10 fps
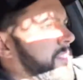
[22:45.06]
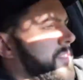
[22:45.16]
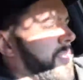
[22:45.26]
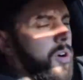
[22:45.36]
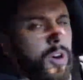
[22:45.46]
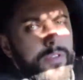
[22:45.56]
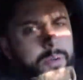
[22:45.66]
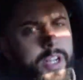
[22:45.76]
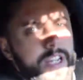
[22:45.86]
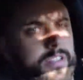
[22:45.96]
so hopefully
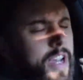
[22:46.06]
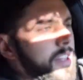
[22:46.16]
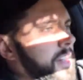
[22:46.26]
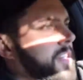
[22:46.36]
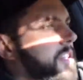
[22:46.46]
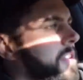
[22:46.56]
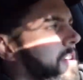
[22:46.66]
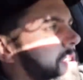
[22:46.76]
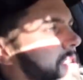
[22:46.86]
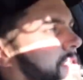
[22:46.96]
when it gets down to like the
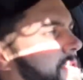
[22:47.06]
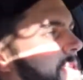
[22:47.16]
30s